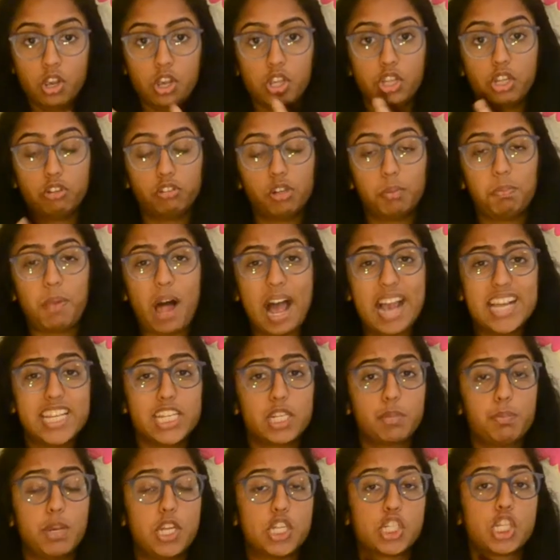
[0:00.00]
The reply
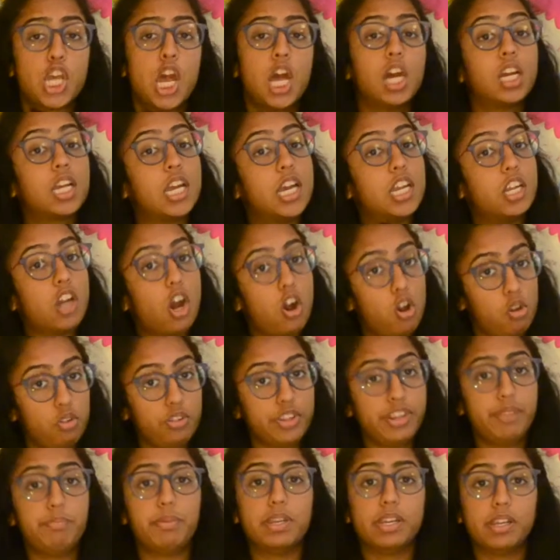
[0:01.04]
speech can
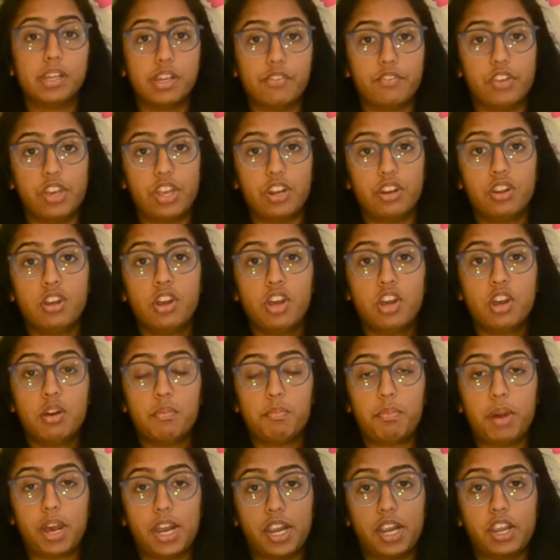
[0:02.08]
only be given
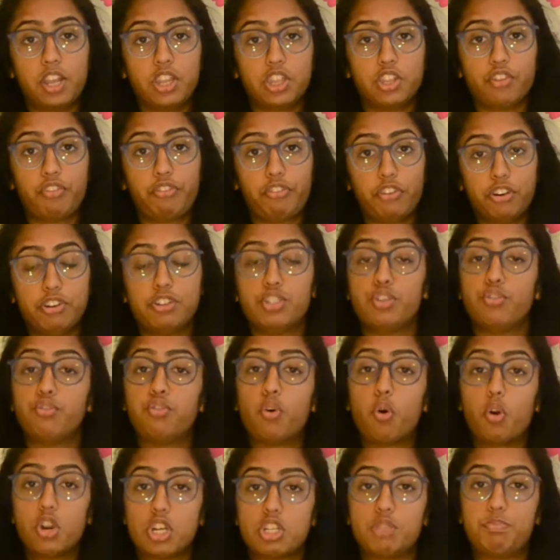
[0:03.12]
by the first
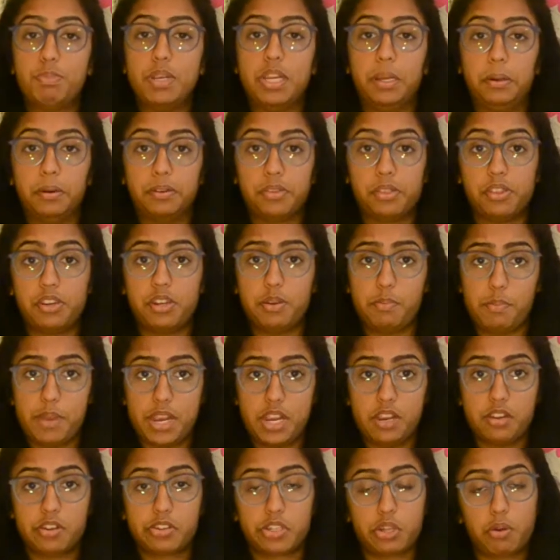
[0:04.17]
4 speakers of the
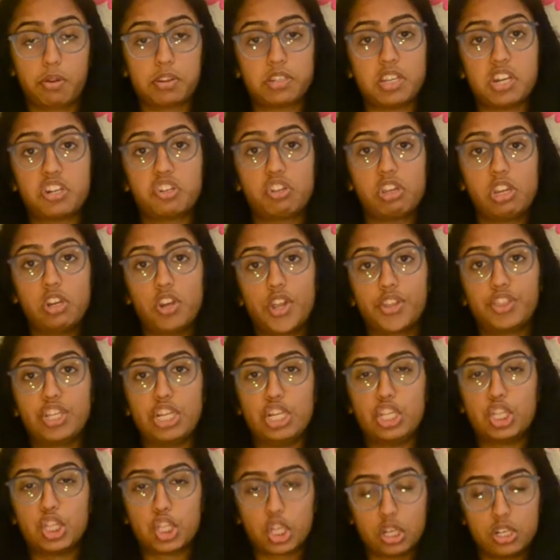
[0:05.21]
debate, so essentially not the
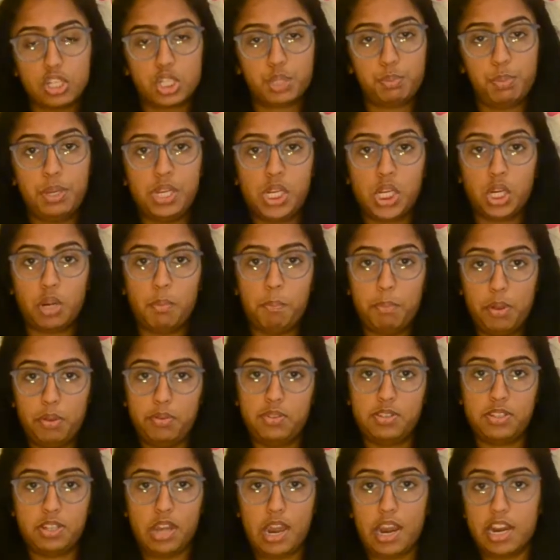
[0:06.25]
third speaker of both
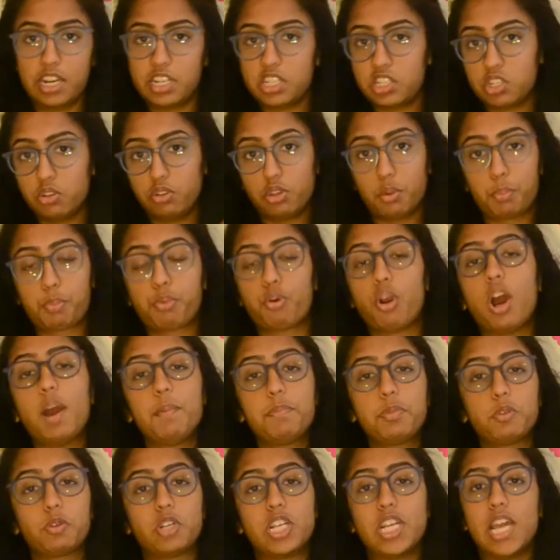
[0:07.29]
sides. So the
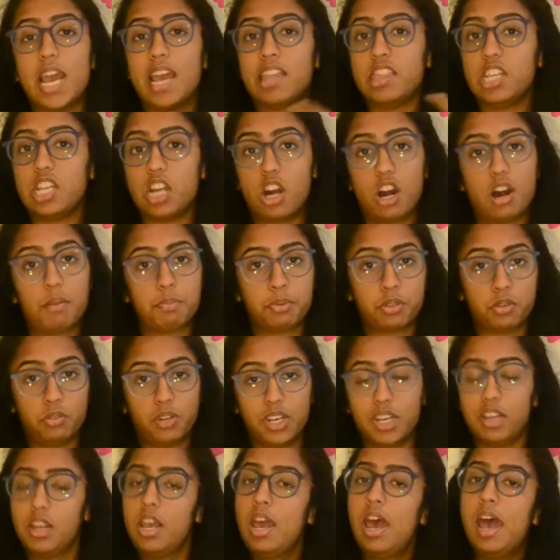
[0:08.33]
Prop 3 and the Op
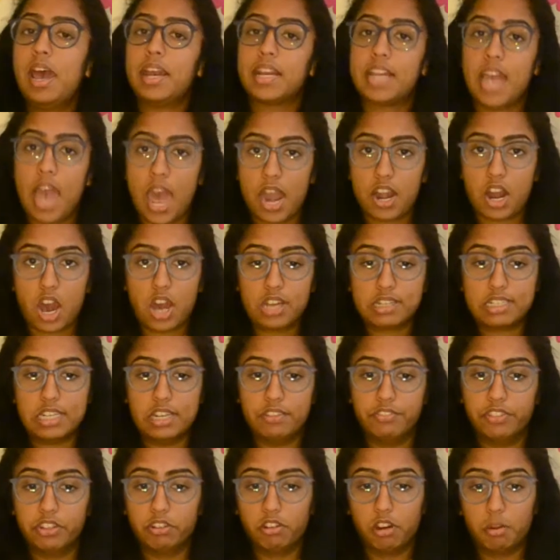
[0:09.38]
3 cannot
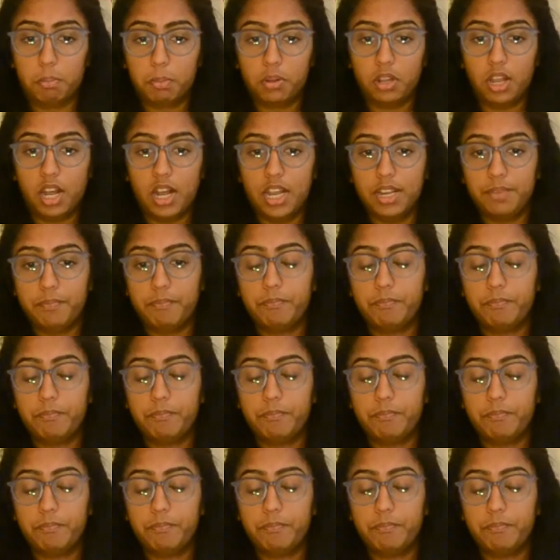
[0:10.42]
give the reply.